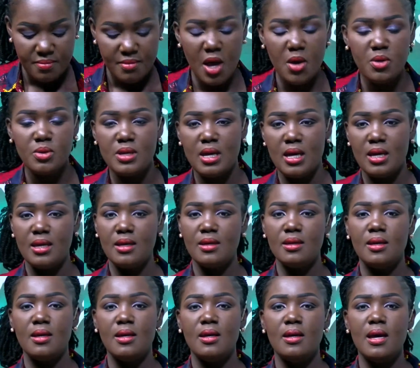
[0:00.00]
Okay.
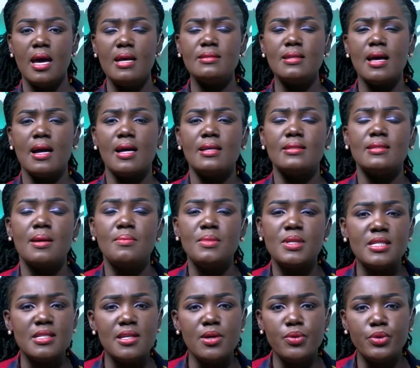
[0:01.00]
Esta casa mi
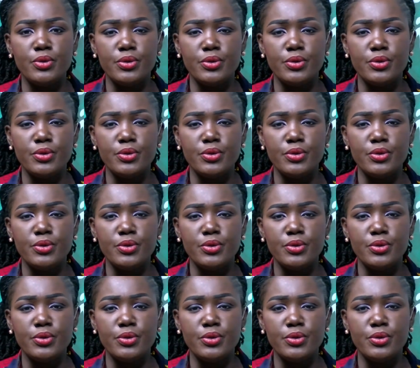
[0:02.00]
tio